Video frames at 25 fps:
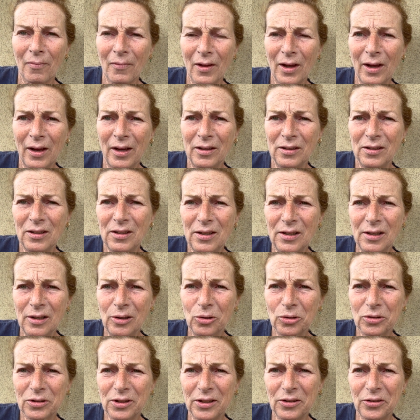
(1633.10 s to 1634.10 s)
And he
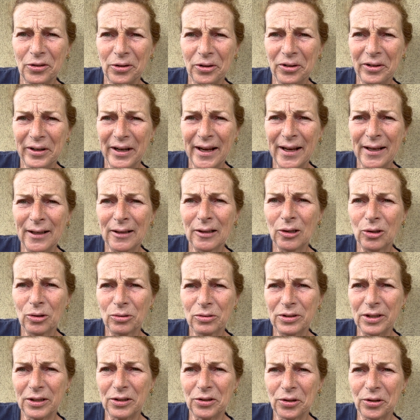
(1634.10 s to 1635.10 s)
looked at her hand,
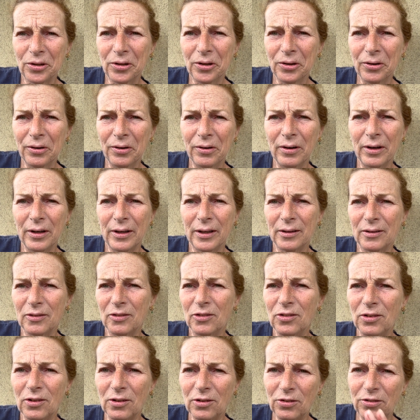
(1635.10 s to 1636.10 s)
looked at her, and
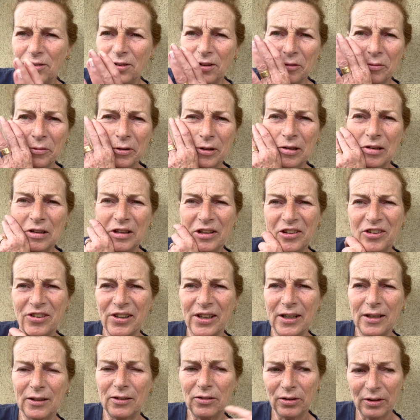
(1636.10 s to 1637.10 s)
seriously
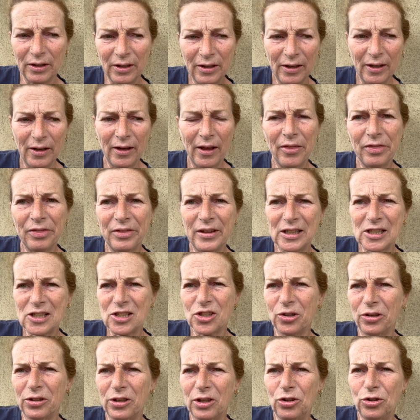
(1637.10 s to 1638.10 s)
said, "That's
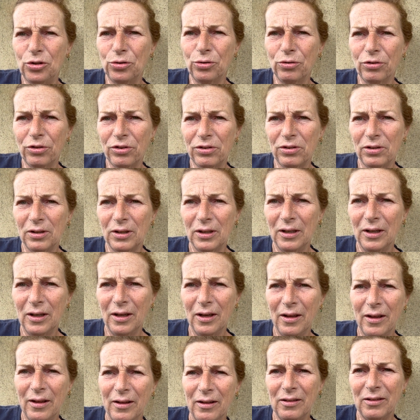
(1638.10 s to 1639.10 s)
not a tooth,
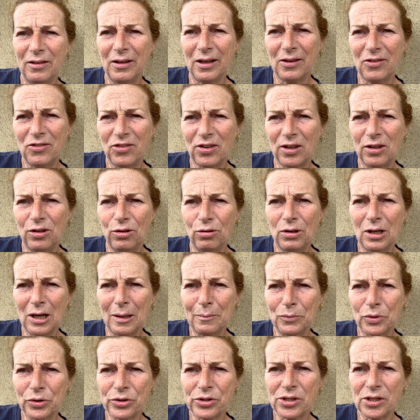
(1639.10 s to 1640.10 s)
that's a
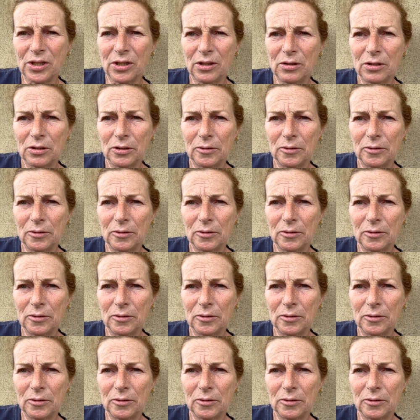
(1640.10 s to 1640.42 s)
cucumber seed."